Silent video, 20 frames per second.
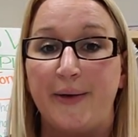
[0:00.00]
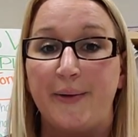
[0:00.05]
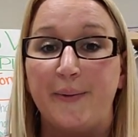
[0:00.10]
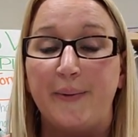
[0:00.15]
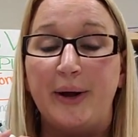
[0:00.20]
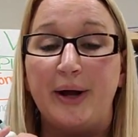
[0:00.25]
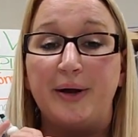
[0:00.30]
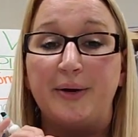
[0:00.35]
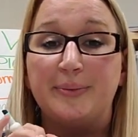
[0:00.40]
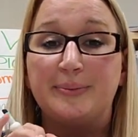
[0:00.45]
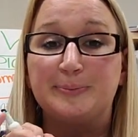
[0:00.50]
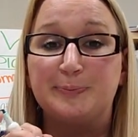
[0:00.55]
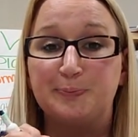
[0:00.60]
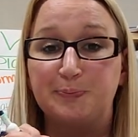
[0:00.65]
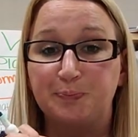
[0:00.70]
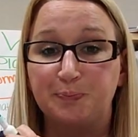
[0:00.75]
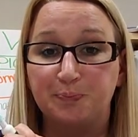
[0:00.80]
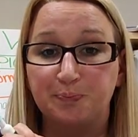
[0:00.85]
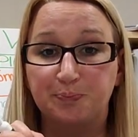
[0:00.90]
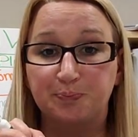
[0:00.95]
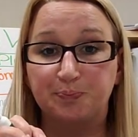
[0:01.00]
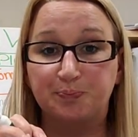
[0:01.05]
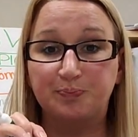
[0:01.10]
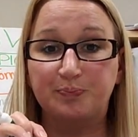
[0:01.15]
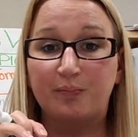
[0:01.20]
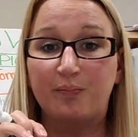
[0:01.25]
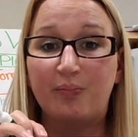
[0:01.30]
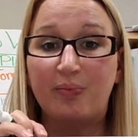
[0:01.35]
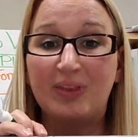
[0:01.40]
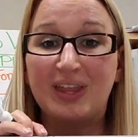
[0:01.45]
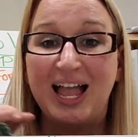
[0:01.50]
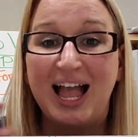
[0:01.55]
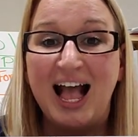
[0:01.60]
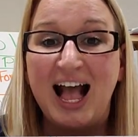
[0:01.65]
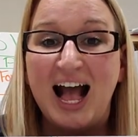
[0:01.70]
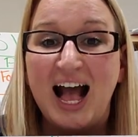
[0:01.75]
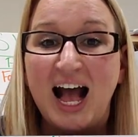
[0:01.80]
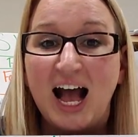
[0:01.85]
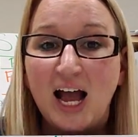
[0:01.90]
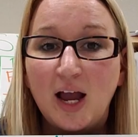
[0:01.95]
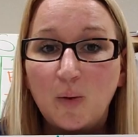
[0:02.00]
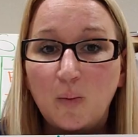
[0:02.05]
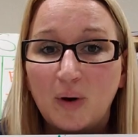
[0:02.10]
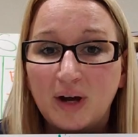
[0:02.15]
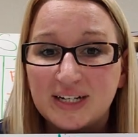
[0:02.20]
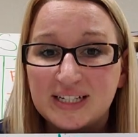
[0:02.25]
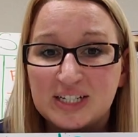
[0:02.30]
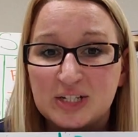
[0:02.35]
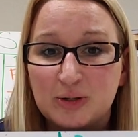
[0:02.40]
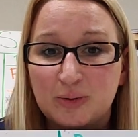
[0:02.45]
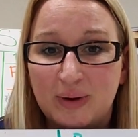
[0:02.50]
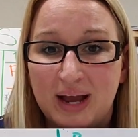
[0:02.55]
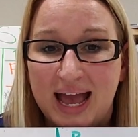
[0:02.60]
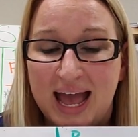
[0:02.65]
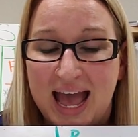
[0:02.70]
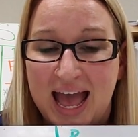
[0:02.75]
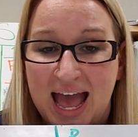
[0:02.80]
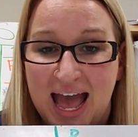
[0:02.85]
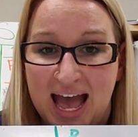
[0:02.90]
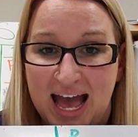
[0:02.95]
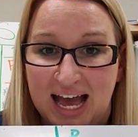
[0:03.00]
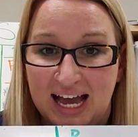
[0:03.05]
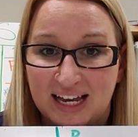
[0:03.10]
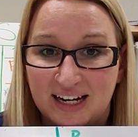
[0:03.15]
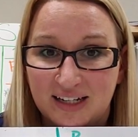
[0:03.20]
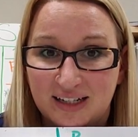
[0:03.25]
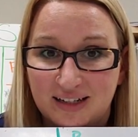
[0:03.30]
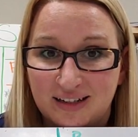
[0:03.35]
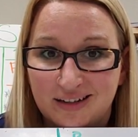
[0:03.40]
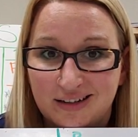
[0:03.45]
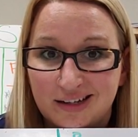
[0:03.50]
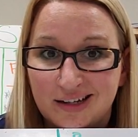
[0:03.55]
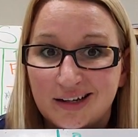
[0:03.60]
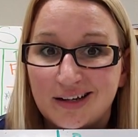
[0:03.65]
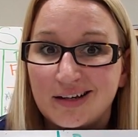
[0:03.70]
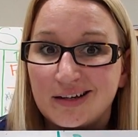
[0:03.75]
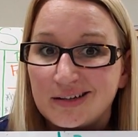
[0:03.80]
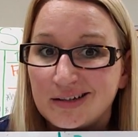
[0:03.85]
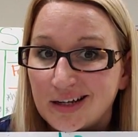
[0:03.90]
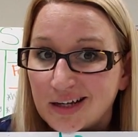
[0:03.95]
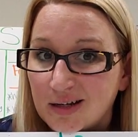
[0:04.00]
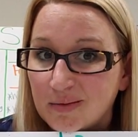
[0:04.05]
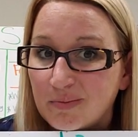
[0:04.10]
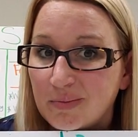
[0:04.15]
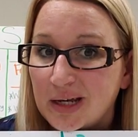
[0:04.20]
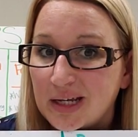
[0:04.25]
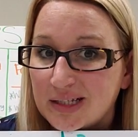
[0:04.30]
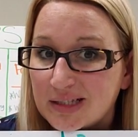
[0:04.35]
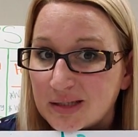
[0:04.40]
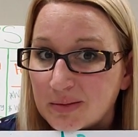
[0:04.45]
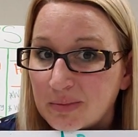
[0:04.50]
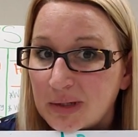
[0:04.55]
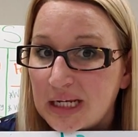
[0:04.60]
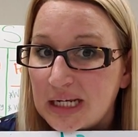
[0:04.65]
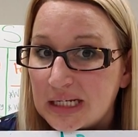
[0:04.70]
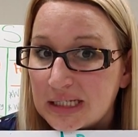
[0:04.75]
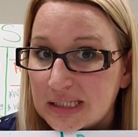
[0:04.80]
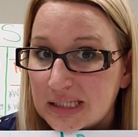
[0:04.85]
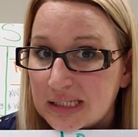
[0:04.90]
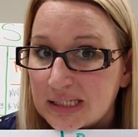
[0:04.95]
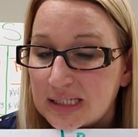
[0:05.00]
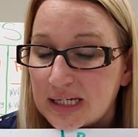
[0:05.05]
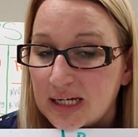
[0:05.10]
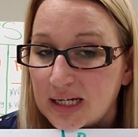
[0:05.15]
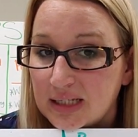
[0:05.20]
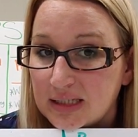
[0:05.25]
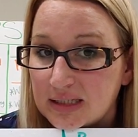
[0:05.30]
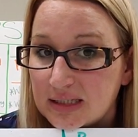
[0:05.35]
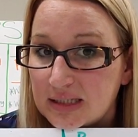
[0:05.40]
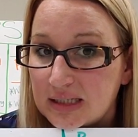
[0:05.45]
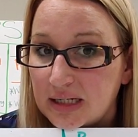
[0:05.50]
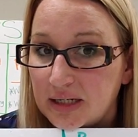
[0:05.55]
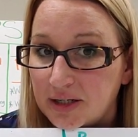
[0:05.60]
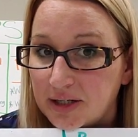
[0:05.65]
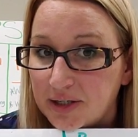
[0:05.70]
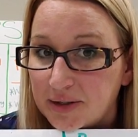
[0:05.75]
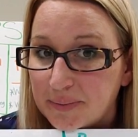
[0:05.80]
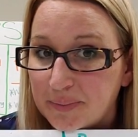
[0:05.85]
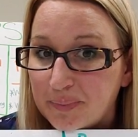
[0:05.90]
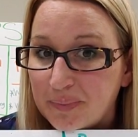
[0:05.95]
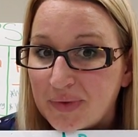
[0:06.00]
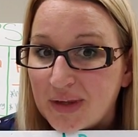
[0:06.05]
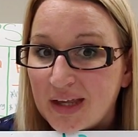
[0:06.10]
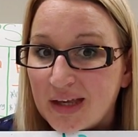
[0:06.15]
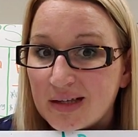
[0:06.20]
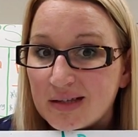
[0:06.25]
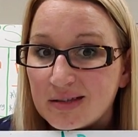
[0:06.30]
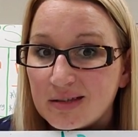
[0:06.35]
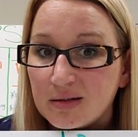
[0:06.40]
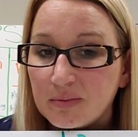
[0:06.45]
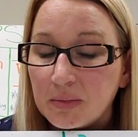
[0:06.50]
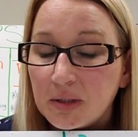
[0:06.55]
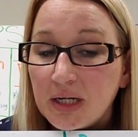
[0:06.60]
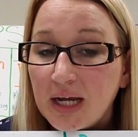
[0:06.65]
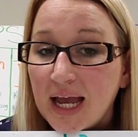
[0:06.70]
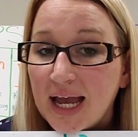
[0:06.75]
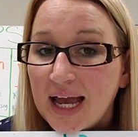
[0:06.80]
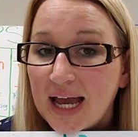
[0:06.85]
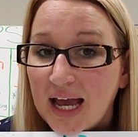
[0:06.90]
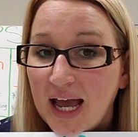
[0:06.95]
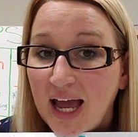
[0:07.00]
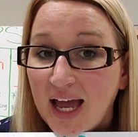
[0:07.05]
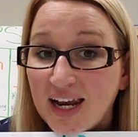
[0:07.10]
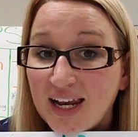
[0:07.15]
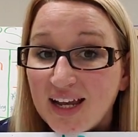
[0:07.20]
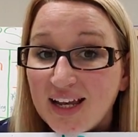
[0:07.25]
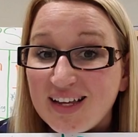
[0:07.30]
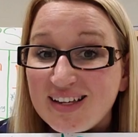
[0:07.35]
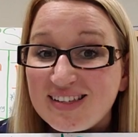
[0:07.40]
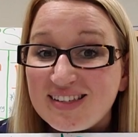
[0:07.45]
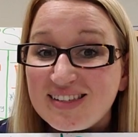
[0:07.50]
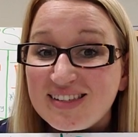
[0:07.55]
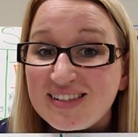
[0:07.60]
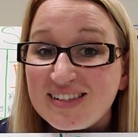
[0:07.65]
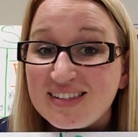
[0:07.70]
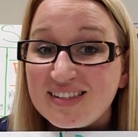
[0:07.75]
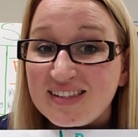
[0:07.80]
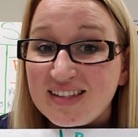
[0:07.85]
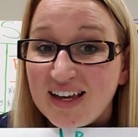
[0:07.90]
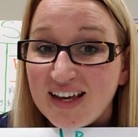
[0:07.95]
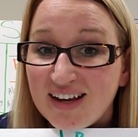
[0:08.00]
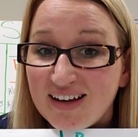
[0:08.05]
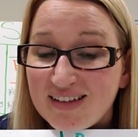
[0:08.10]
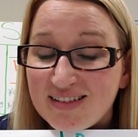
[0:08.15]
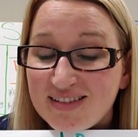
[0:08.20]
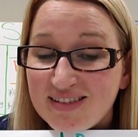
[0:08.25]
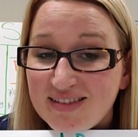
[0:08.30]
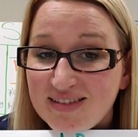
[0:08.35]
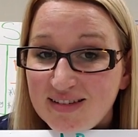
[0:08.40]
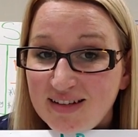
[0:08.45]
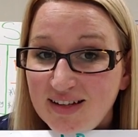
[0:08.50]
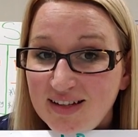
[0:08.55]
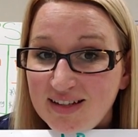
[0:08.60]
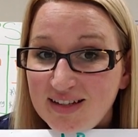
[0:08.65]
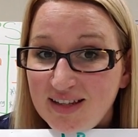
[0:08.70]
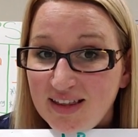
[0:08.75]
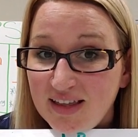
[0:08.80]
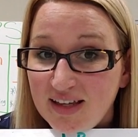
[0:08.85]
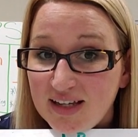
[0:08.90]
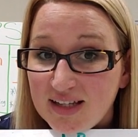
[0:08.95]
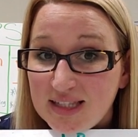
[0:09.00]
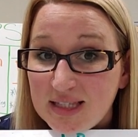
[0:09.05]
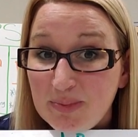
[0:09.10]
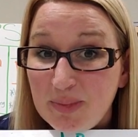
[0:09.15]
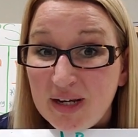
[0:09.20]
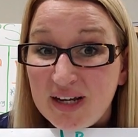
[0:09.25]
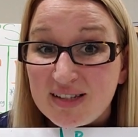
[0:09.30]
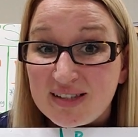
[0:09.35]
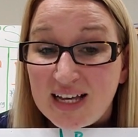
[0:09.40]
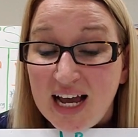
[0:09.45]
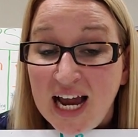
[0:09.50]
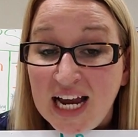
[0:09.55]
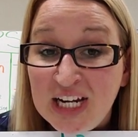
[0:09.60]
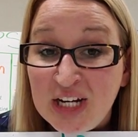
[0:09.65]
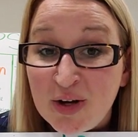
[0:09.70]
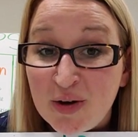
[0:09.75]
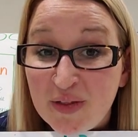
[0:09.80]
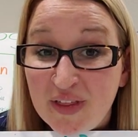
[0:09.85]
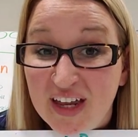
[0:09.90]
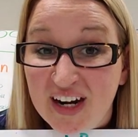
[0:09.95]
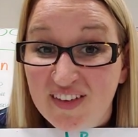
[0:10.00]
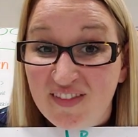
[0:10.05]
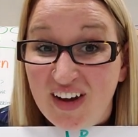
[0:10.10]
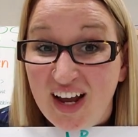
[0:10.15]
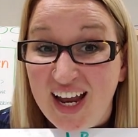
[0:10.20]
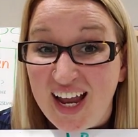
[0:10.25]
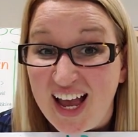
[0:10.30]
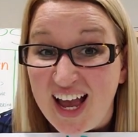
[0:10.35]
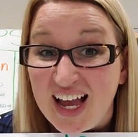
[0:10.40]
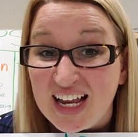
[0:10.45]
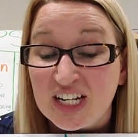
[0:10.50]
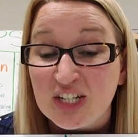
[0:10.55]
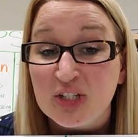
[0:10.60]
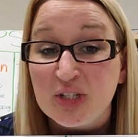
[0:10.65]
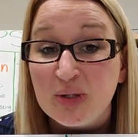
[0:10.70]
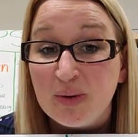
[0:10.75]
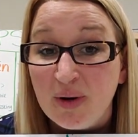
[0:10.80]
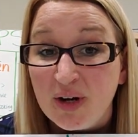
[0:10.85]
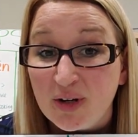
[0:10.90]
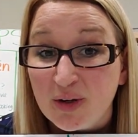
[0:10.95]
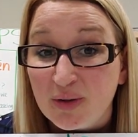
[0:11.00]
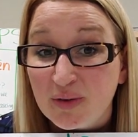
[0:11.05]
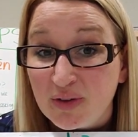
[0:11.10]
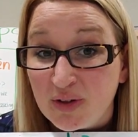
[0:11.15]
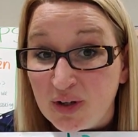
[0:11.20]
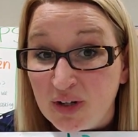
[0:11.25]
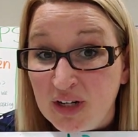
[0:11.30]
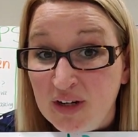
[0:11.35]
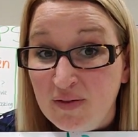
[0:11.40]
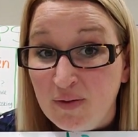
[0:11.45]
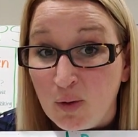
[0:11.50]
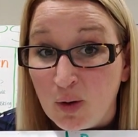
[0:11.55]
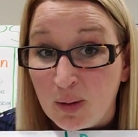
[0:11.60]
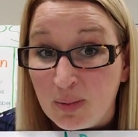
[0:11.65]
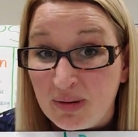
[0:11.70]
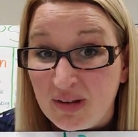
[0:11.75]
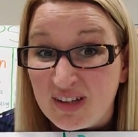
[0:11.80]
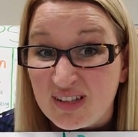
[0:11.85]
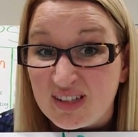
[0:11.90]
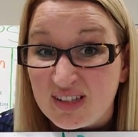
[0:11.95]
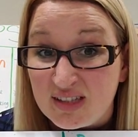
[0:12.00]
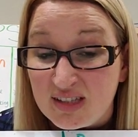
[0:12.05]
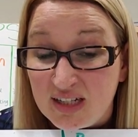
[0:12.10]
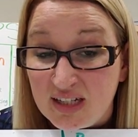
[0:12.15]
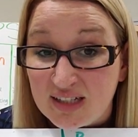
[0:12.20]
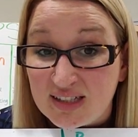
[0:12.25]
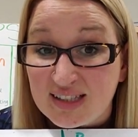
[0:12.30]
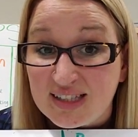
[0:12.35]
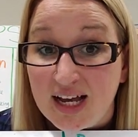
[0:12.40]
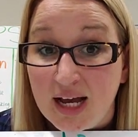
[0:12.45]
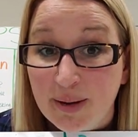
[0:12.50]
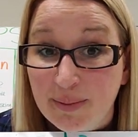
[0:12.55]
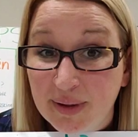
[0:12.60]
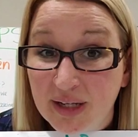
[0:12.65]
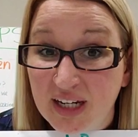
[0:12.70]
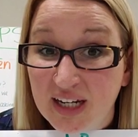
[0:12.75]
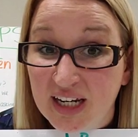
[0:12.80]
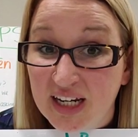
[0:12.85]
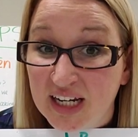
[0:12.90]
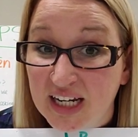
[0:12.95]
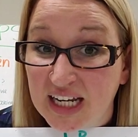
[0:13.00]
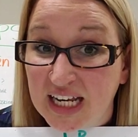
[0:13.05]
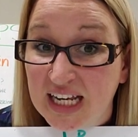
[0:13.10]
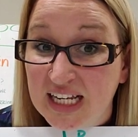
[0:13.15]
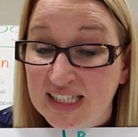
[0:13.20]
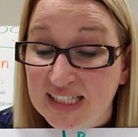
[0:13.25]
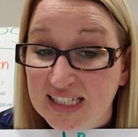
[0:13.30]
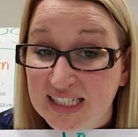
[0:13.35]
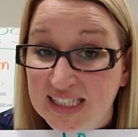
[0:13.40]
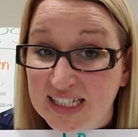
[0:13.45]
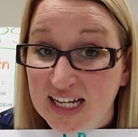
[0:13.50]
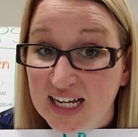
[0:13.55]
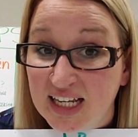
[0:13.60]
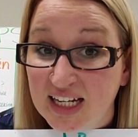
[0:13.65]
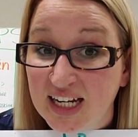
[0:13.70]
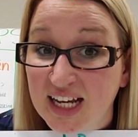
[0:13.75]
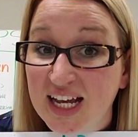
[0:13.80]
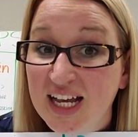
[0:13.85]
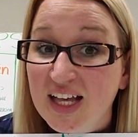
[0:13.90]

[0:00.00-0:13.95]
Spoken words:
Well, I want to add and make some easy tens here. So I'm going to add 6 to this because I know that if I add 234 plus 6, I'm going to get an easy 10.